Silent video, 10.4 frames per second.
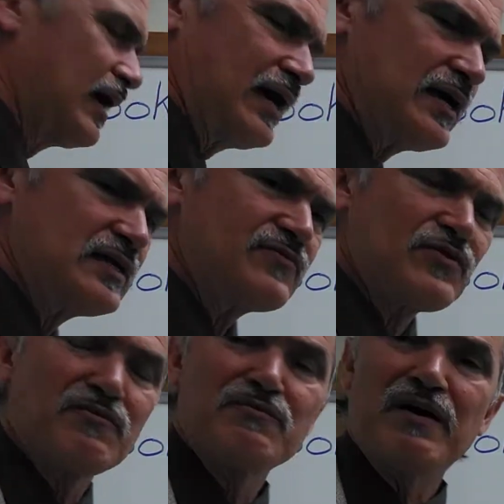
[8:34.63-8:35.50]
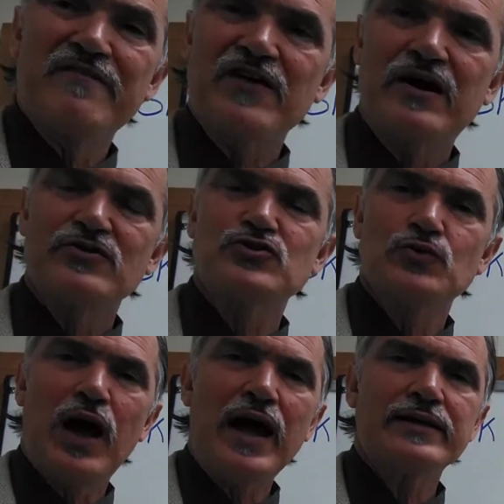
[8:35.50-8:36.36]
And if your fire is
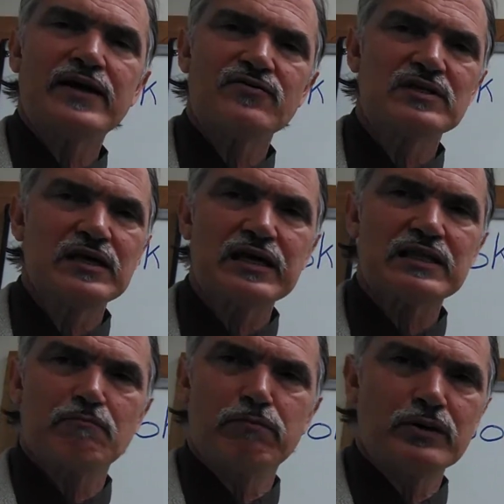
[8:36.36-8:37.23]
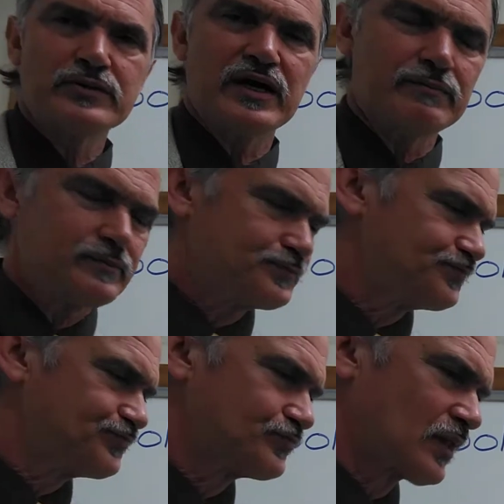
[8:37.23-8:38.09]
too hot, everything gets burned up.
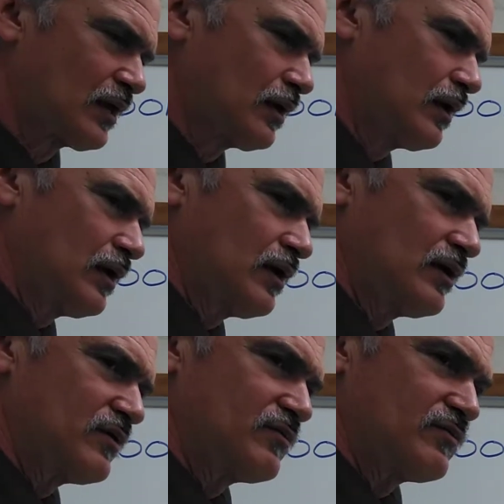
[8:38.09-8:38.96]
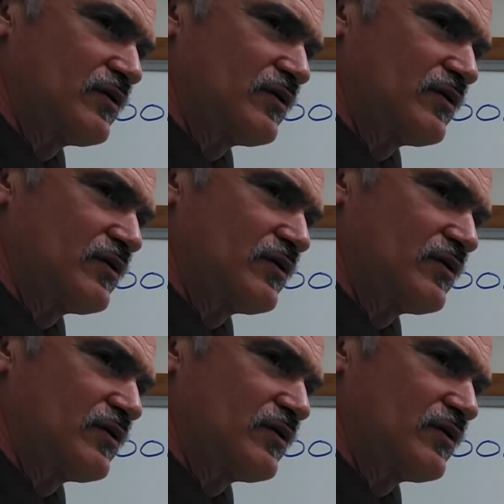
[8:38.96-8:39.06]
And